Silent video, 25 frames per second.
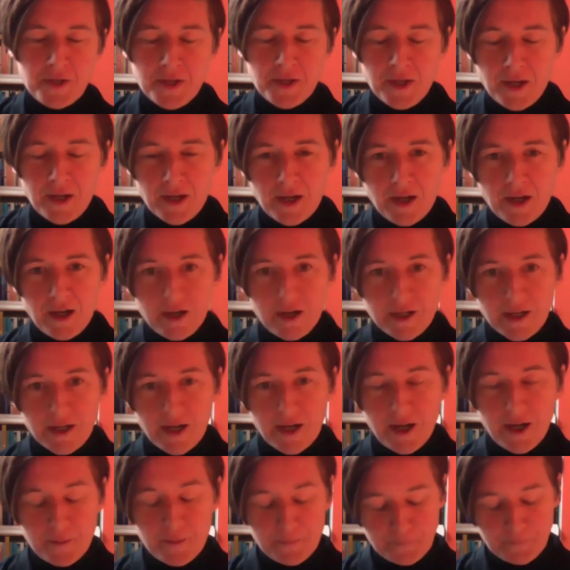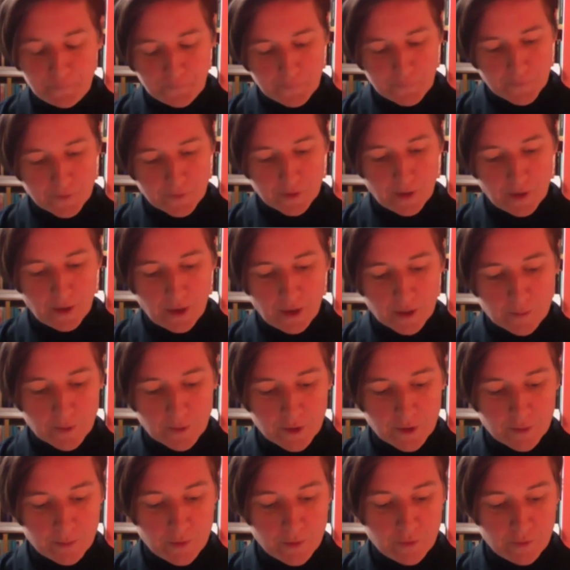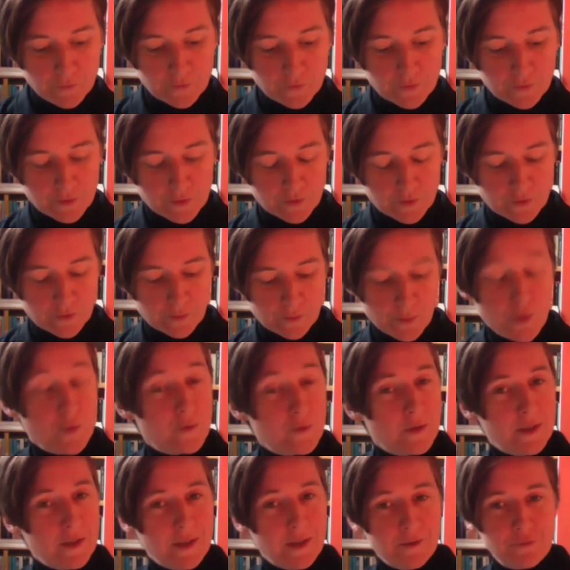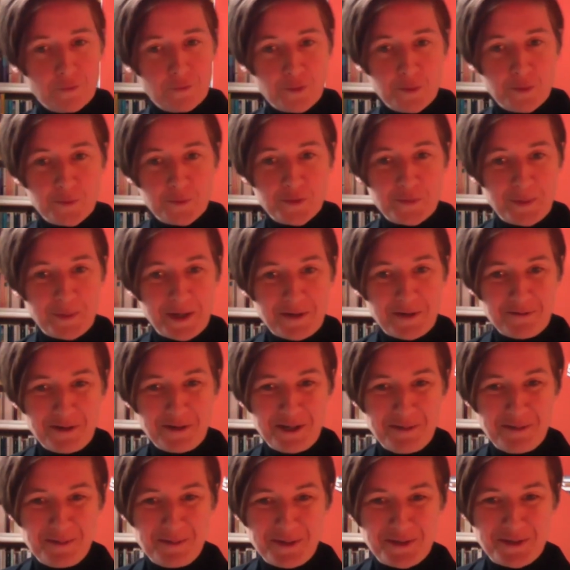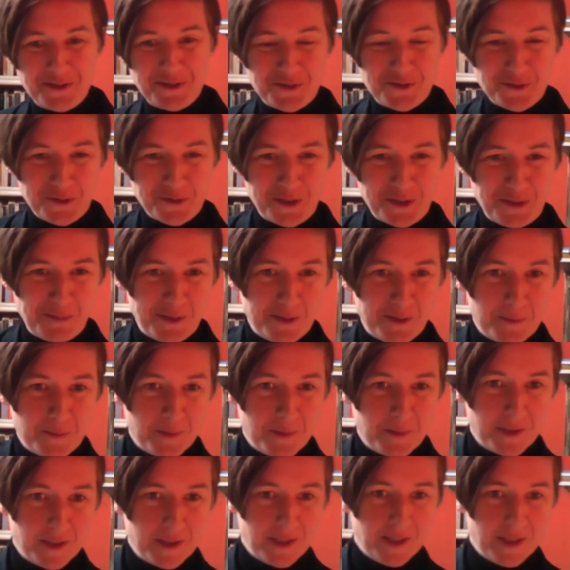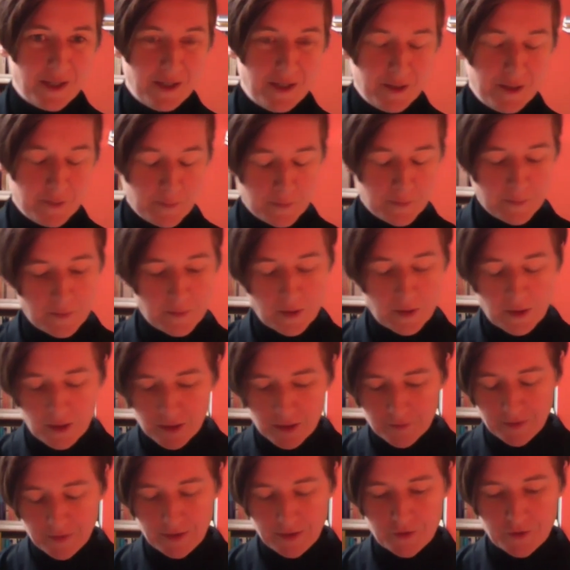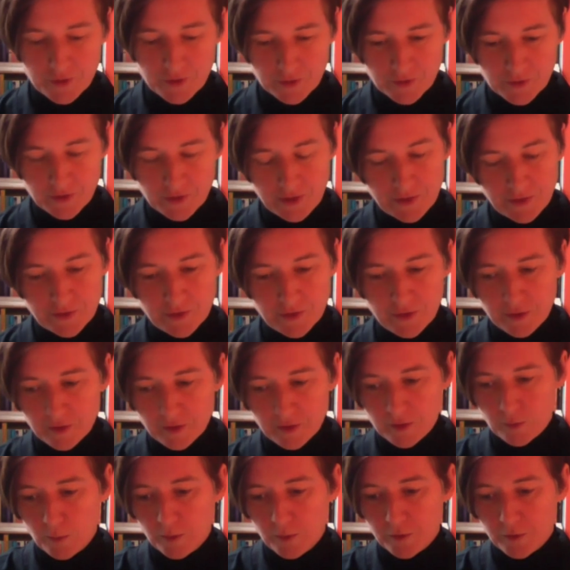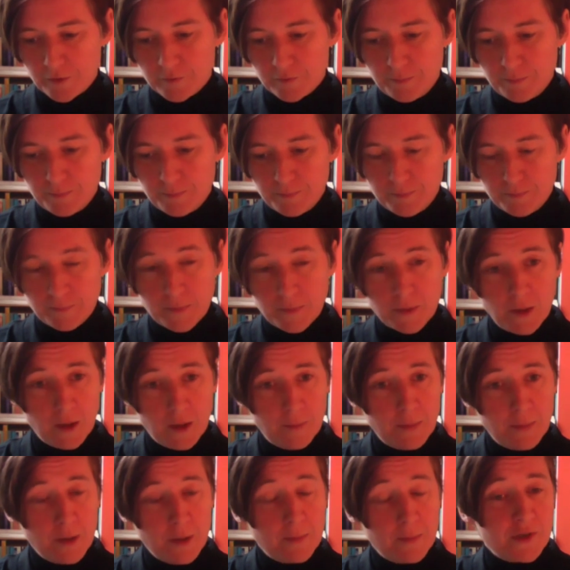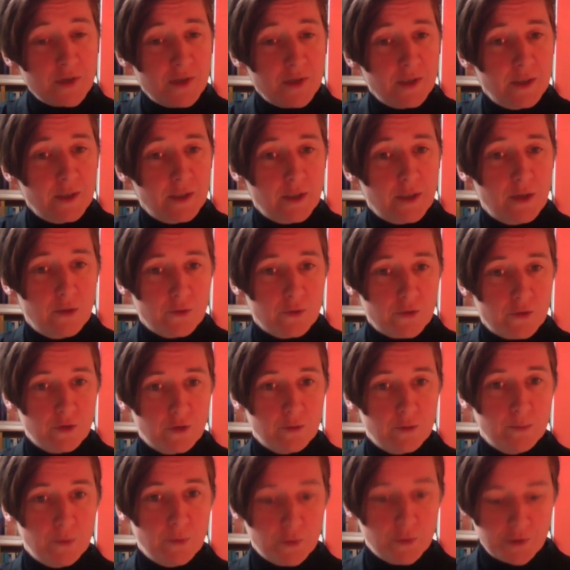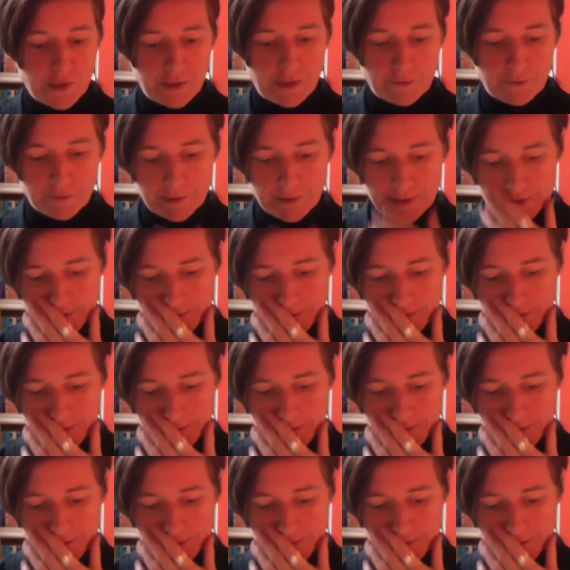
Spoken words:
Hi. I'm going to move smoothly from Spare Rib to talking about my kind of introduction into the world of publishing and culture more generally.